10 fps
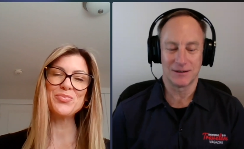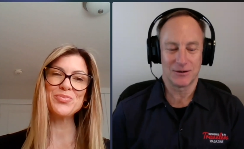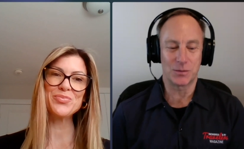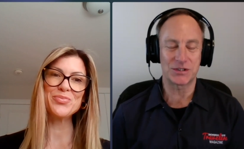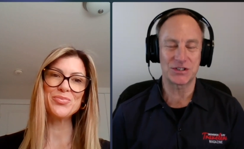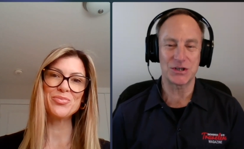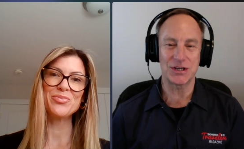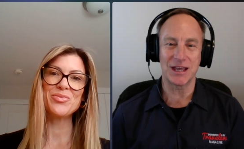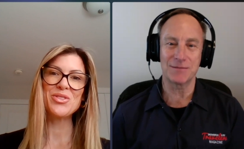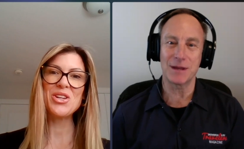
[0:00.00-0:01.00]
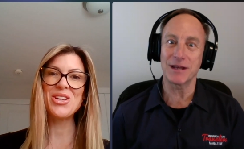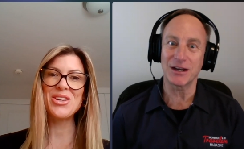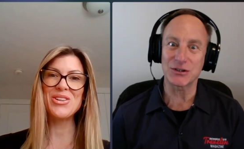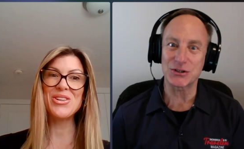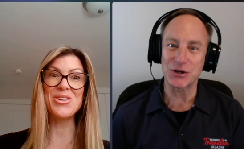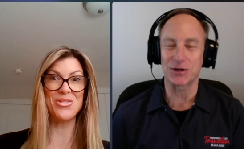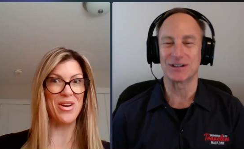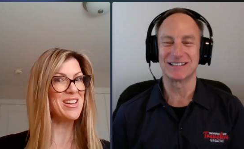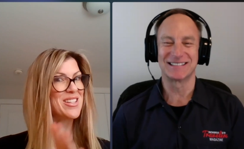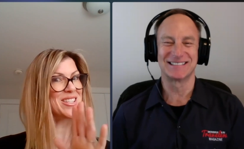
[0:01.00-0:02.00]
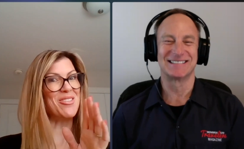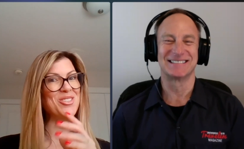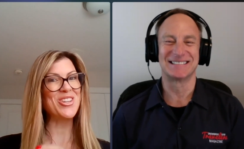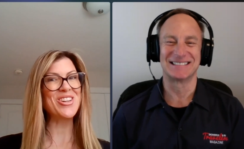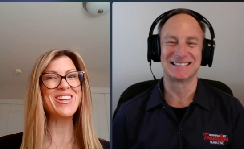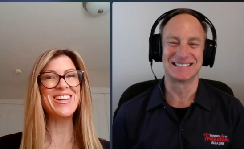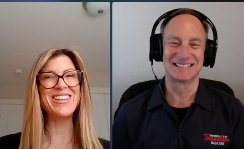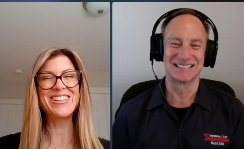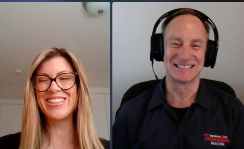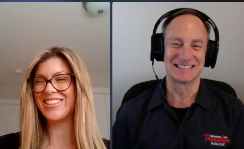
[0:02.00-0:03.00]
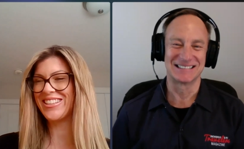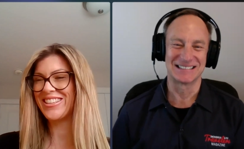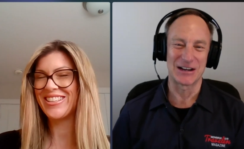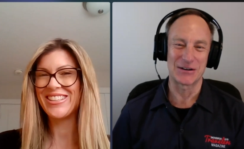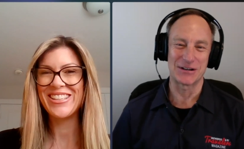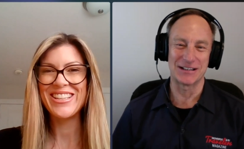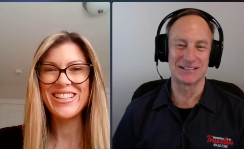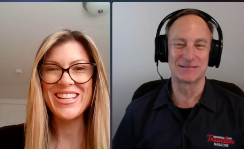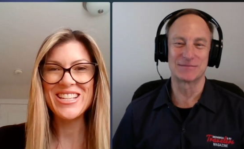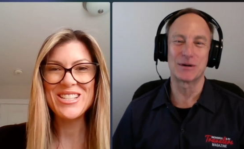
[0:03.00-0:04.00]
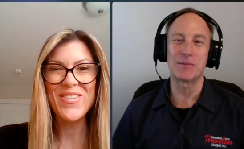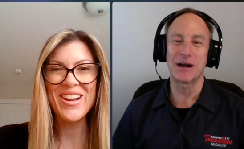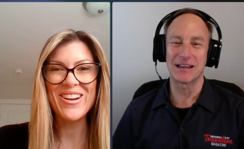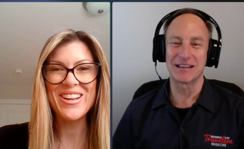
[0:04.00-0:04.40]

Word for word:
Speaker 1: hope to see you again maybe next year.
Speaker 2: Great. Sounds good.
Speaker 1: All right. Bye bye.